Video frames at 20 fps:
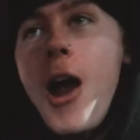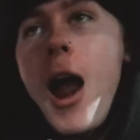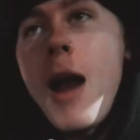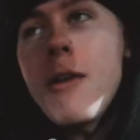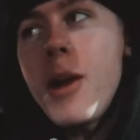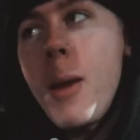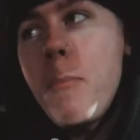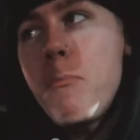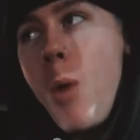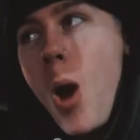I'm
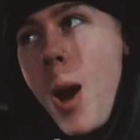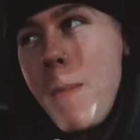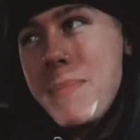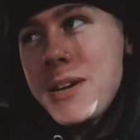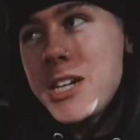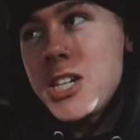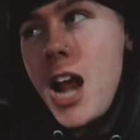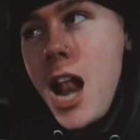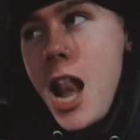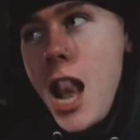gonna burn
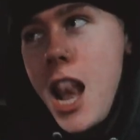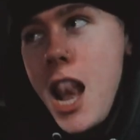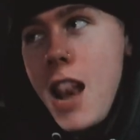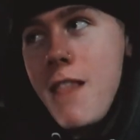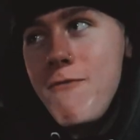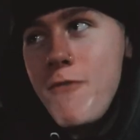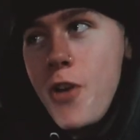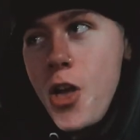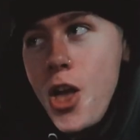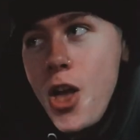
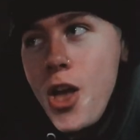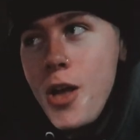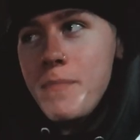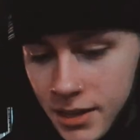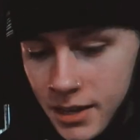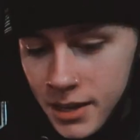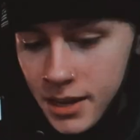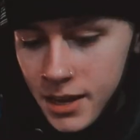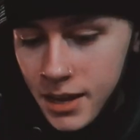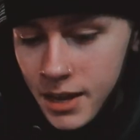myself.
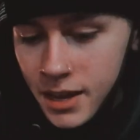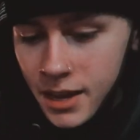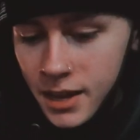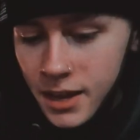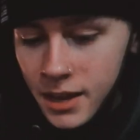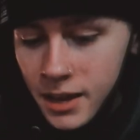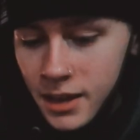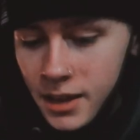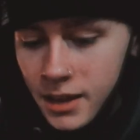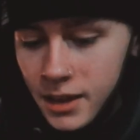Where should I
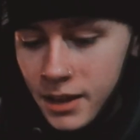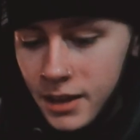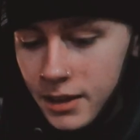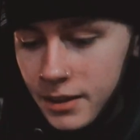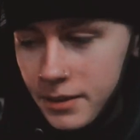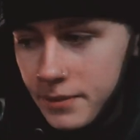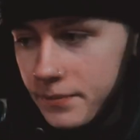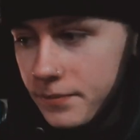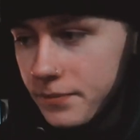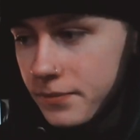put this
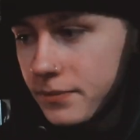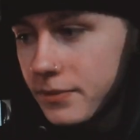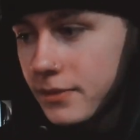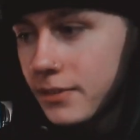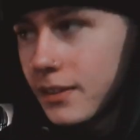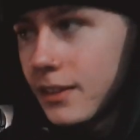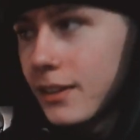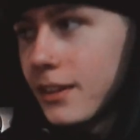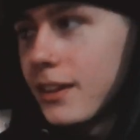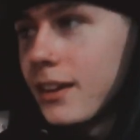stick?
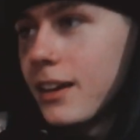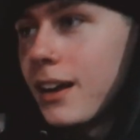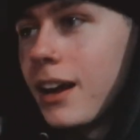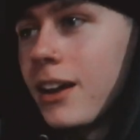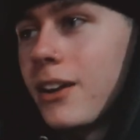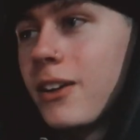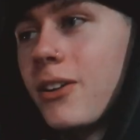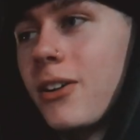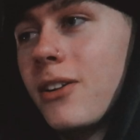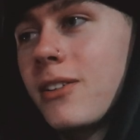I
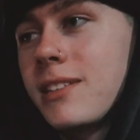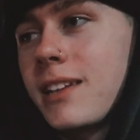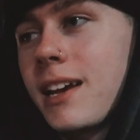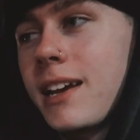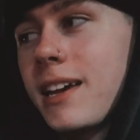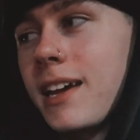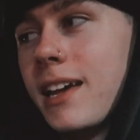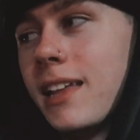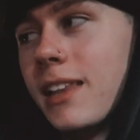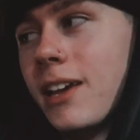don't know, because I
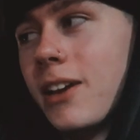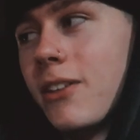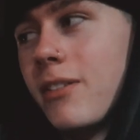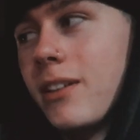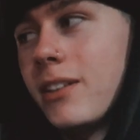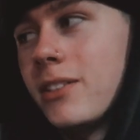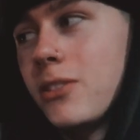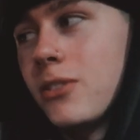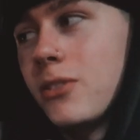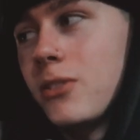ate a litter
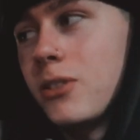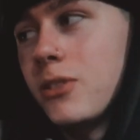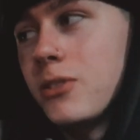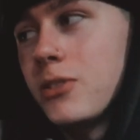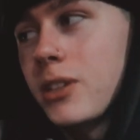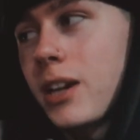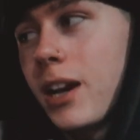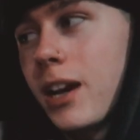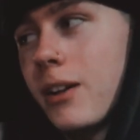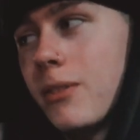in, so I don't
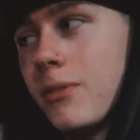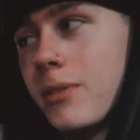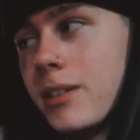check it out